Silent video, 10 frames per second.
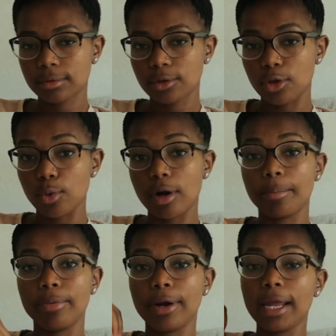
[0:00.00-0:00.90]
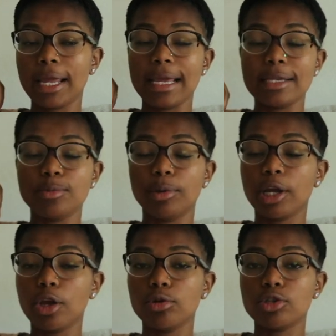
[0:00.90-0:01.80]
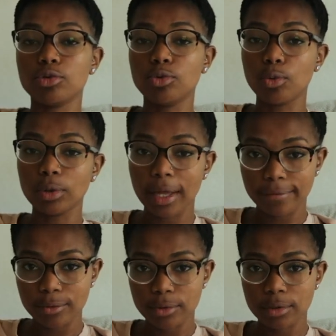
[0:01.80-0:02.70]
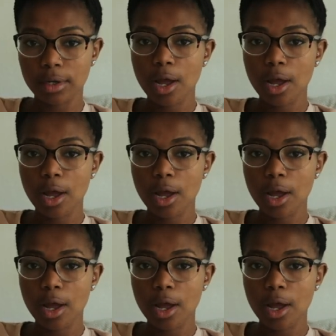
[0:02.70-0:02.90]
He is bringing you to new levels